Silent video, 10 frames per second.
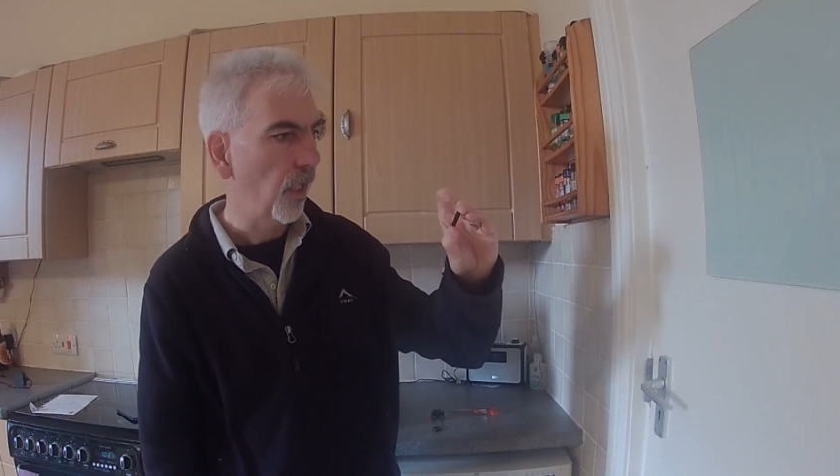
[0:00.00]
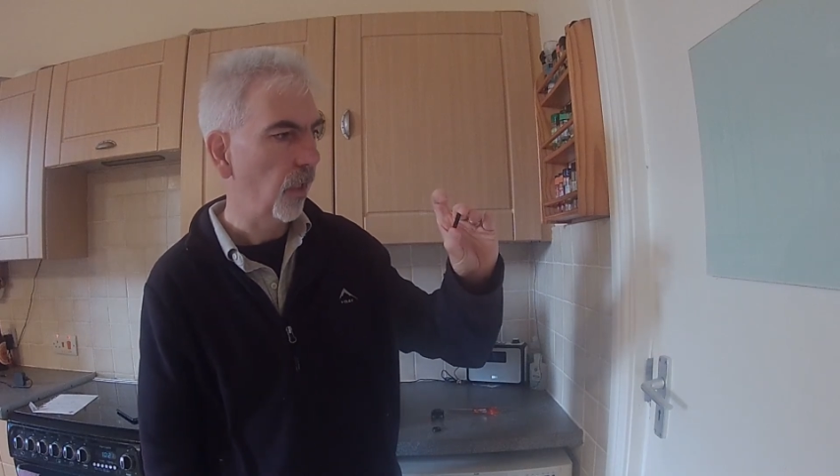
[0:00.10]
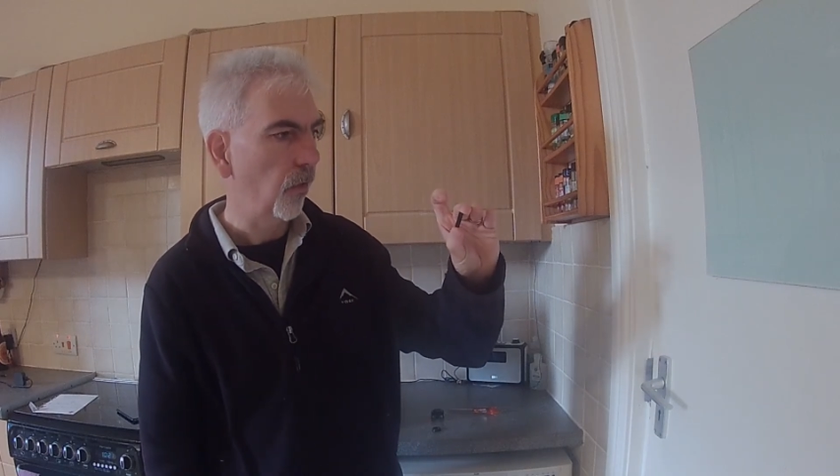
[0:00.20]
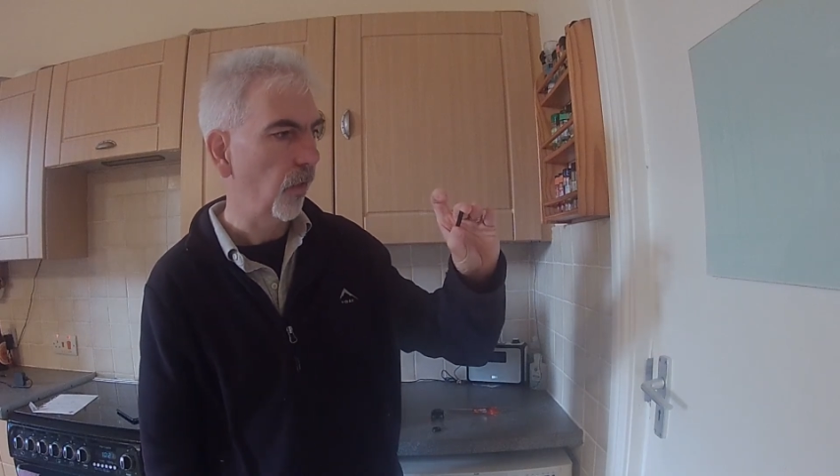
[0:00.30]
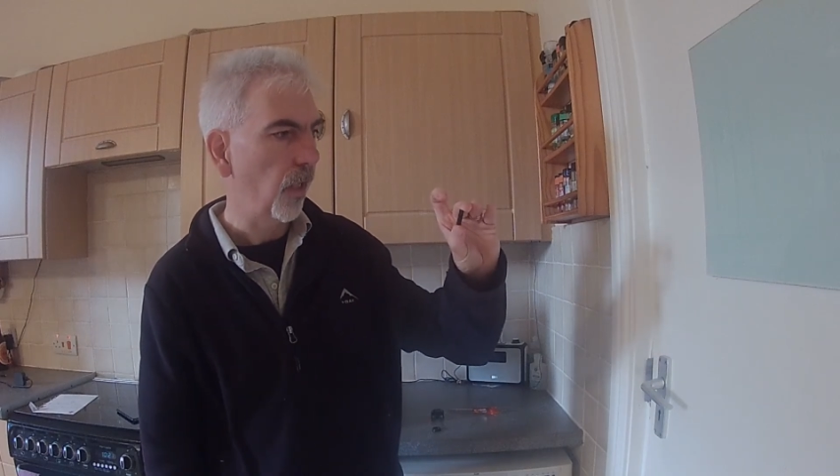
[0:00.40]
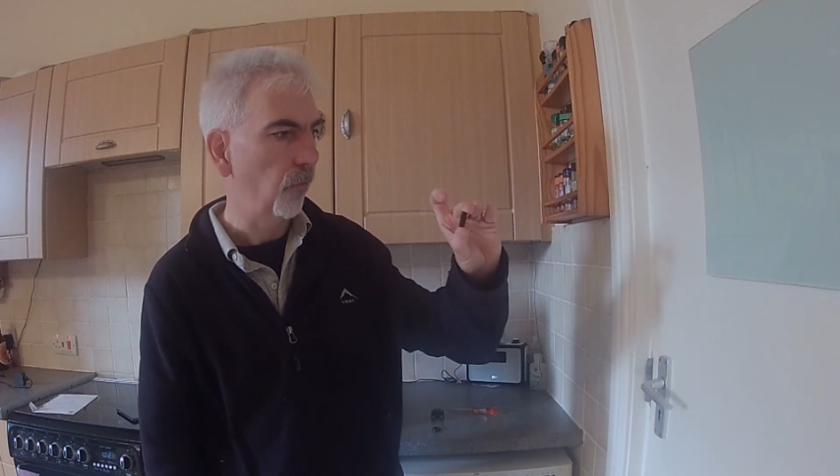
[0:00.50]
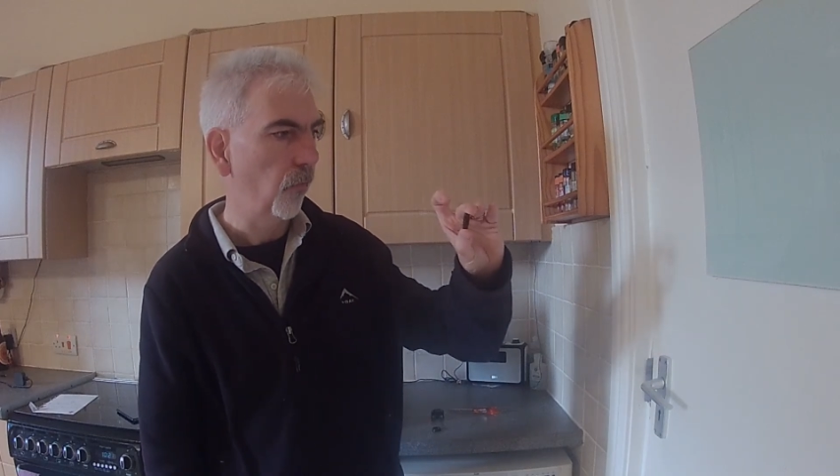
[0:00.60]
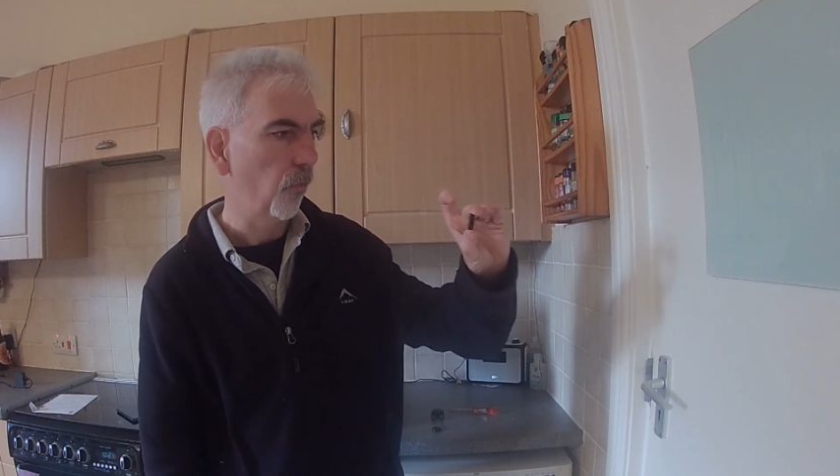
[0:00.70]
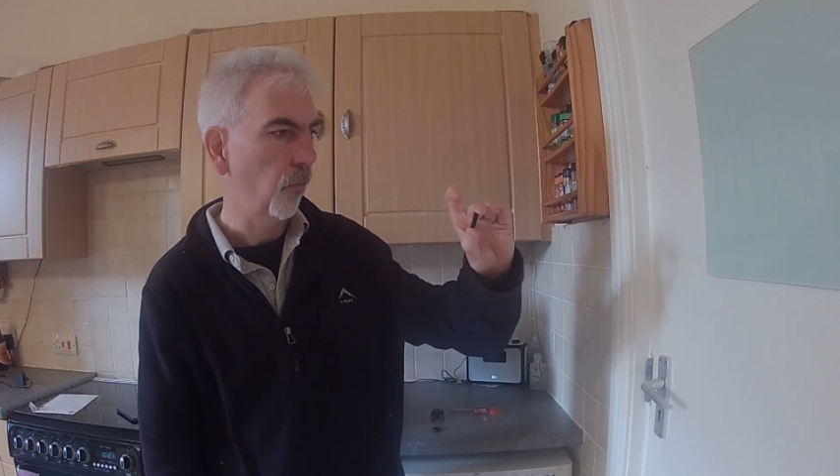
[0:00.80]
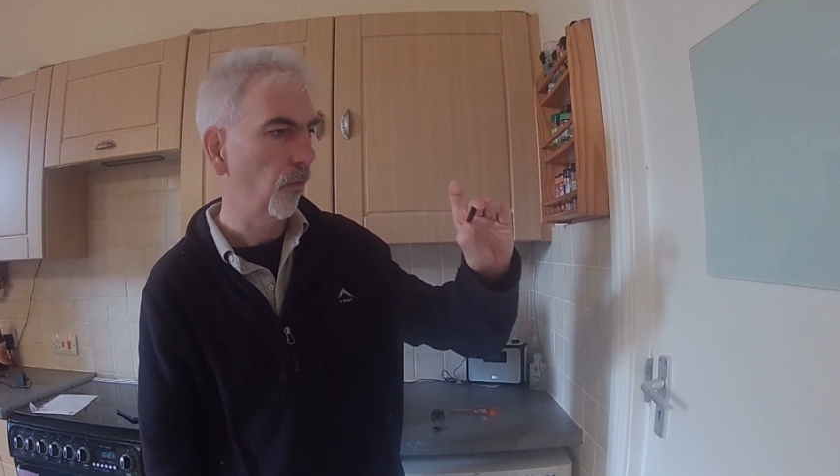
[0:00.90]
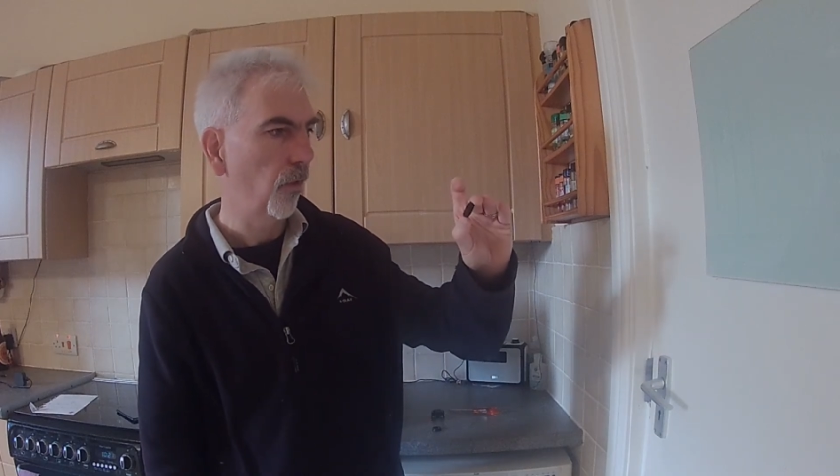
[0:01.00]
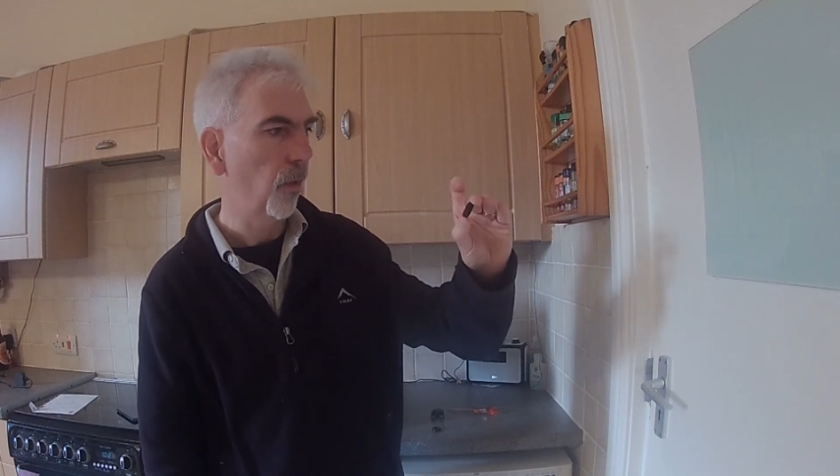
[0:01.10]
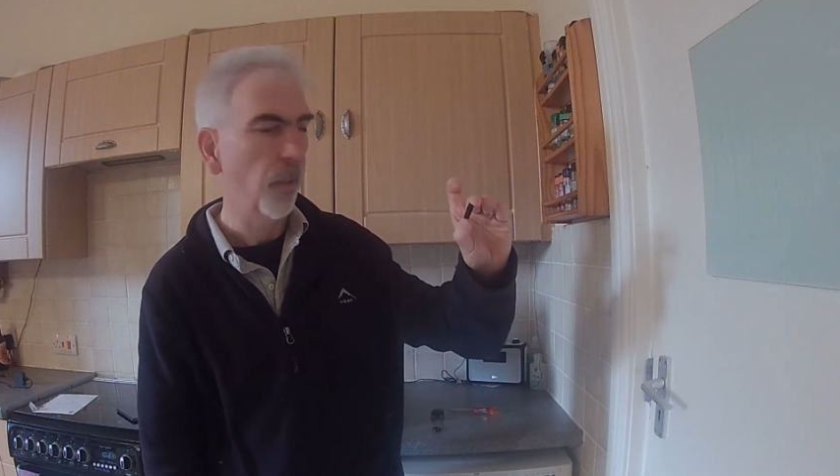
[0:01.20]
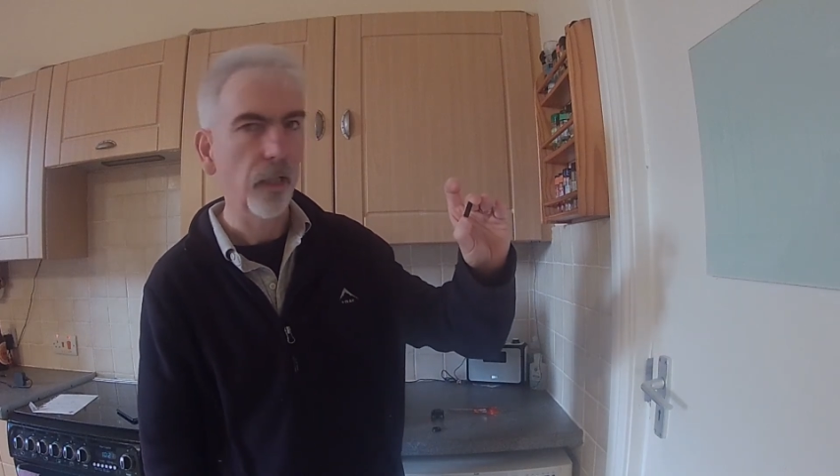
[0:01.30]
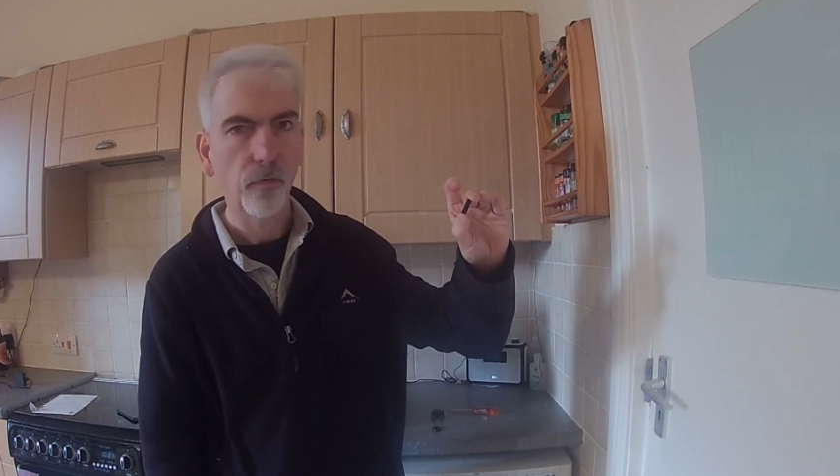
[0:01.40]
got that for
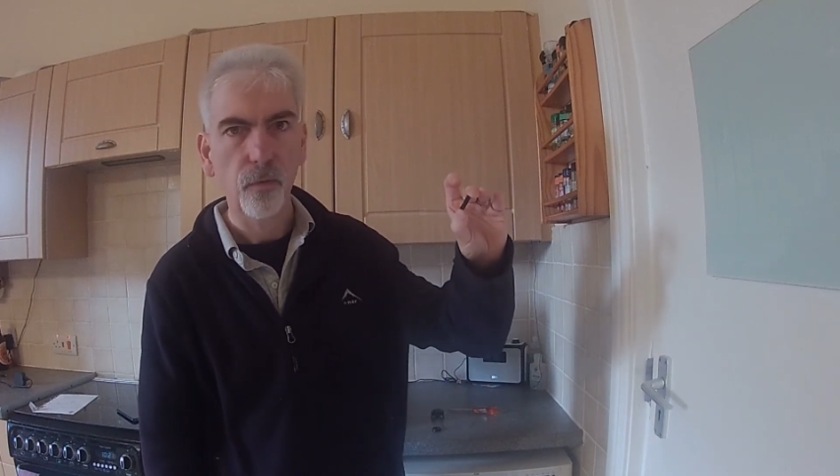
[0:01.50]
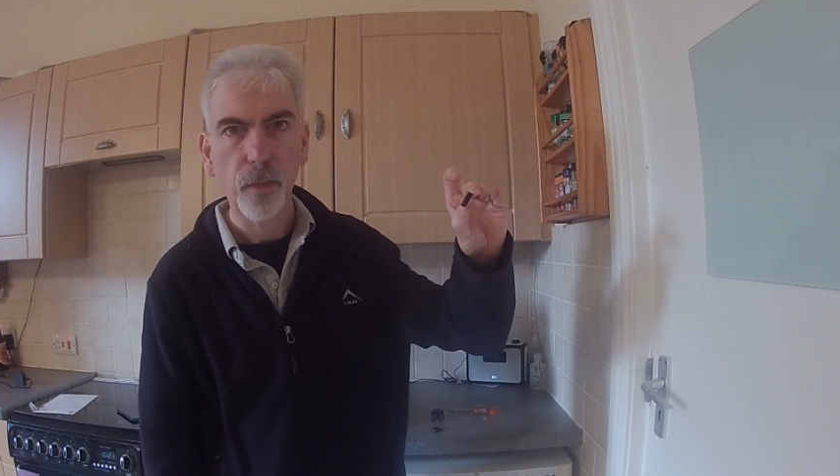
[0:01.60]
about £2.50.